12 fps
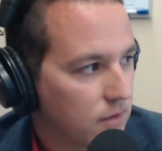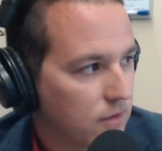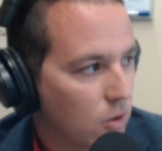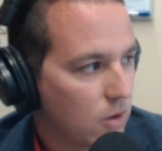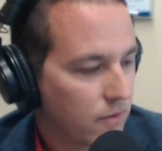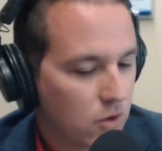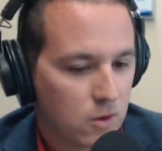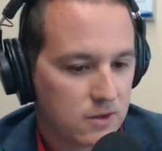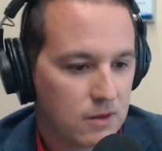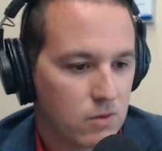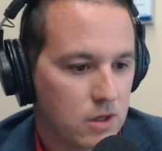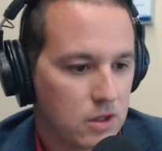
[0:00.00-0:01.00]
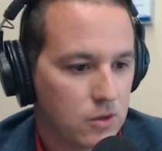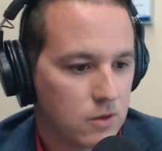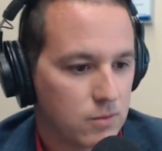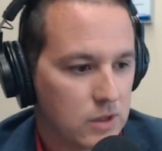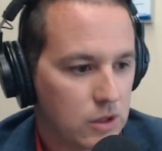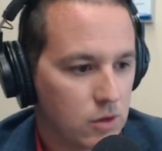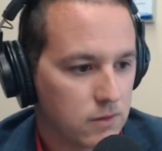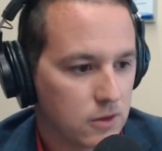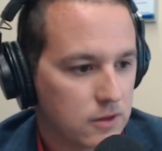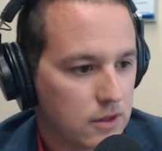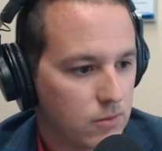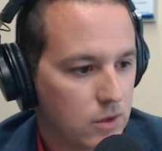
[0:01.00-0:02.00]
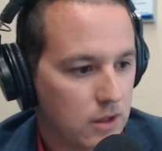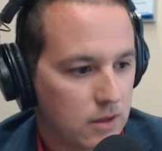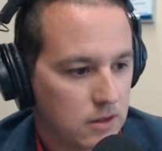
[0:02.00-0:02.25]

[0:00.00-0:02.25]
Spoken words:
Of course, they want to use me over someone else.